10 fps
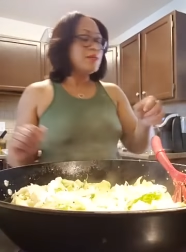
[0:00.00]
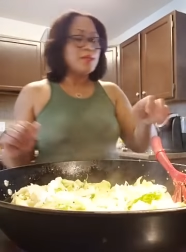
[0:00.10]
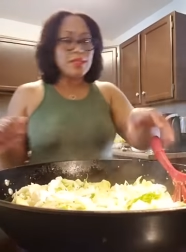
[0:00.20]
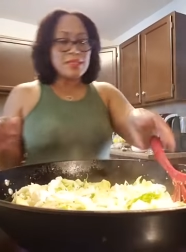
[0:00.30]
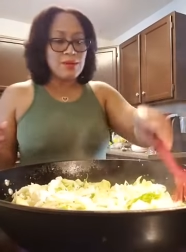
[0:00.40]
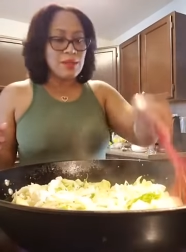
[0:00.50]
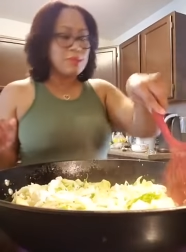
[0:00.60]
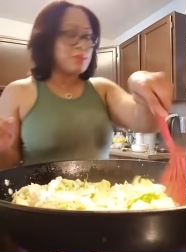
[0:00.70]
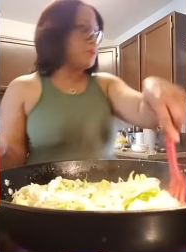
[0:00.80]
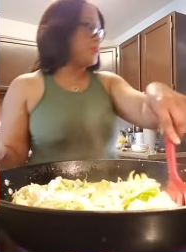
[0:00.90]
That's all
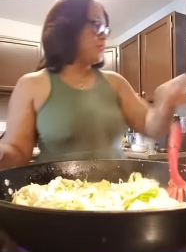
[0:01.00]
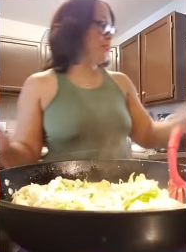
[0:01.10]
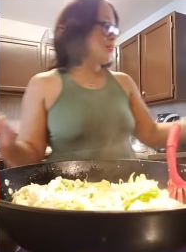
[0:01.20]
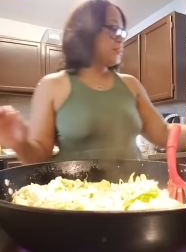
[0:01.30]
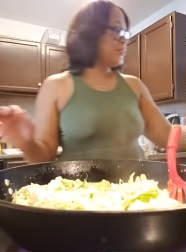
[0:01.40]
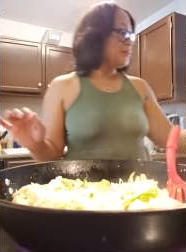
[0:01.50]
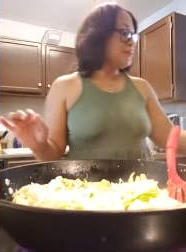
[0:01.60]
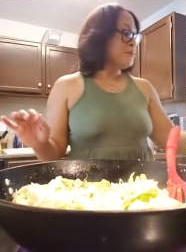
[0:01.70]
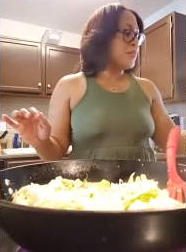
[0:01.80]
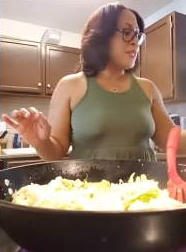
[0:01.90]
I'm doing.
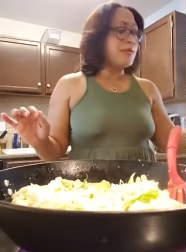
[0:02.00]
And I